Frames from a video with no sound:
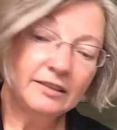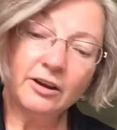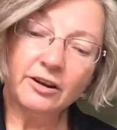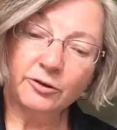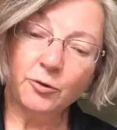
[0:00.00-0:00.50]

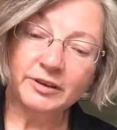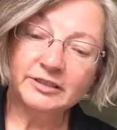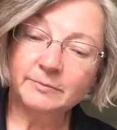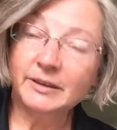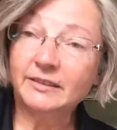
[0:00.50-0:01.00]
There are going
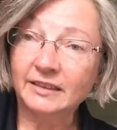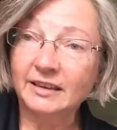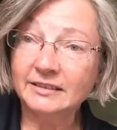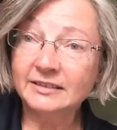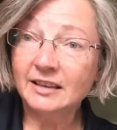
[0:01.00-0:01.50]
to be
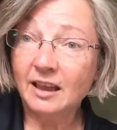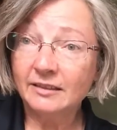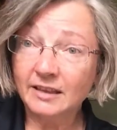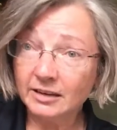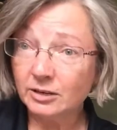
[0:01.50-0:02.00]
things
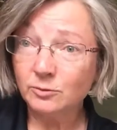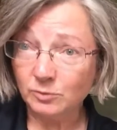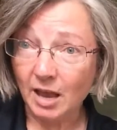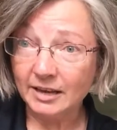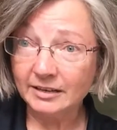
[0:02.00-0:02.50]
that you
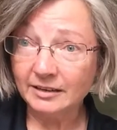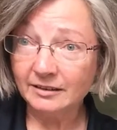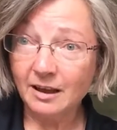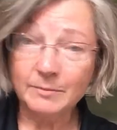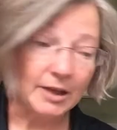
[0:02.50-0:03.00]
like
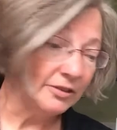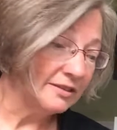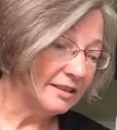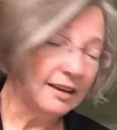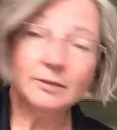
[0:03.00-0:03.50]
about the
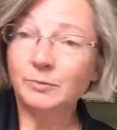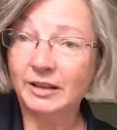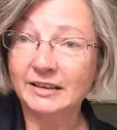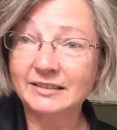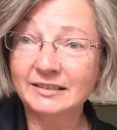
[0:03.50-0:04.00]
second
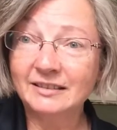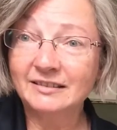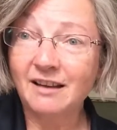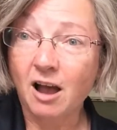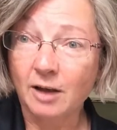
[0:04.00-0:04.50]
place
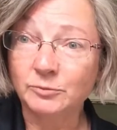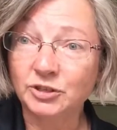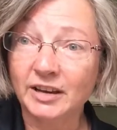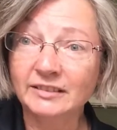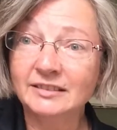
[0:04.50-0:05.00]

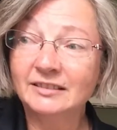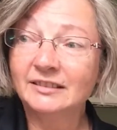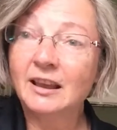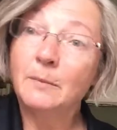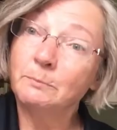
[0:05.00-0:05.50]
object
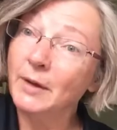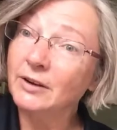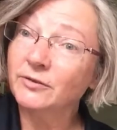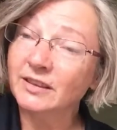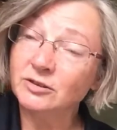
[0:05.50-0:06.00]

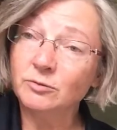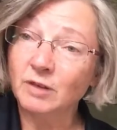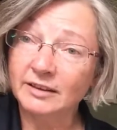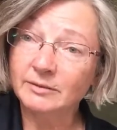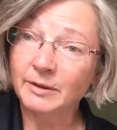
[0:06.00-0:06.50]
better than you
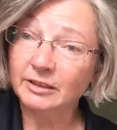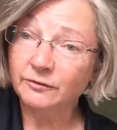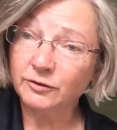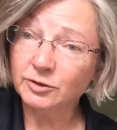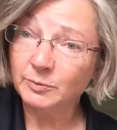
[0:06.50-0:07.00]
liked about the
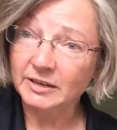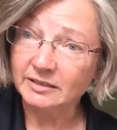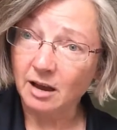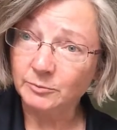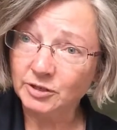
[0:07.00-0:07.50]
first
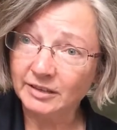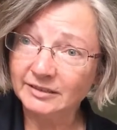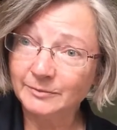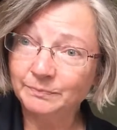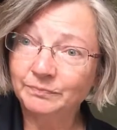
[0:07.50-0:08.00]
place
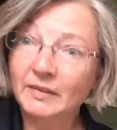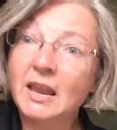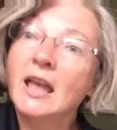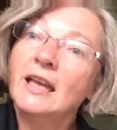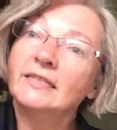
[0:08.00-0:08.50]
object.
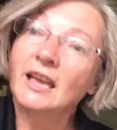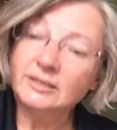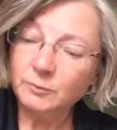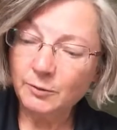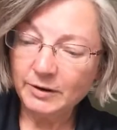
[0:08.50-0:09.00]

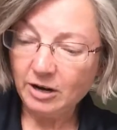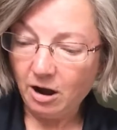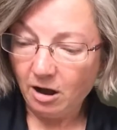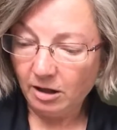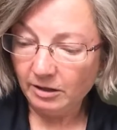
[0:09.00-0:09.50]
That's what we
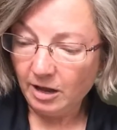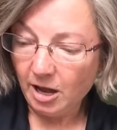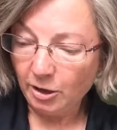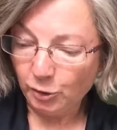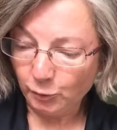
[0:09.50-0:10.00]
call
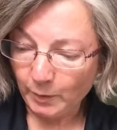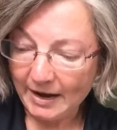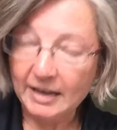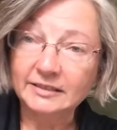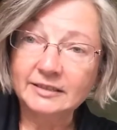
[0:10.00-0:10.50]
a
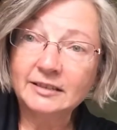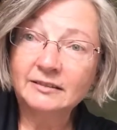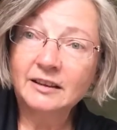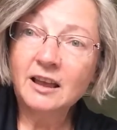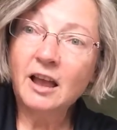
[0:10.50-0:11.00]
grant.
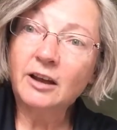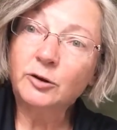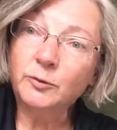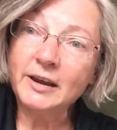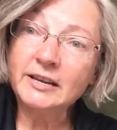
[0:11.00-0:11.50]
A
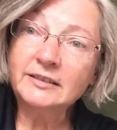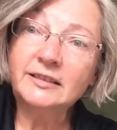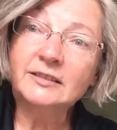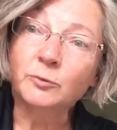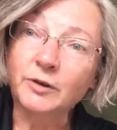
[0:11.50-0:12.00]
grant
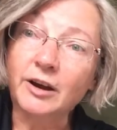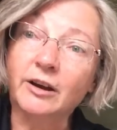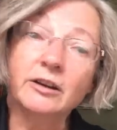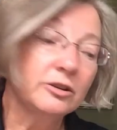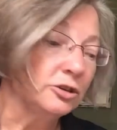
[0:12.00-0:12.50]
is
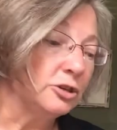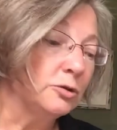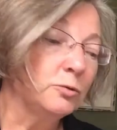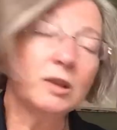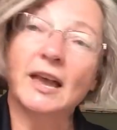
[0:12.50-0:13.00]
where
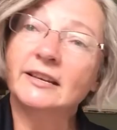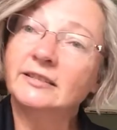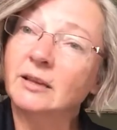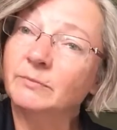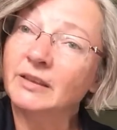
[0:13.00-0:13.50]
you like
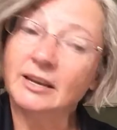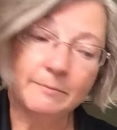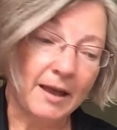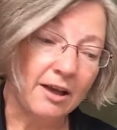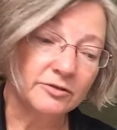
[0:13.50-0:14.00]
something
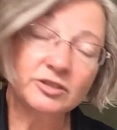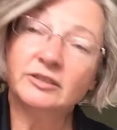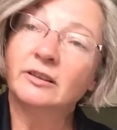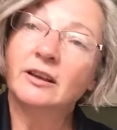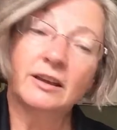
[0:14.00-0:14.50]
about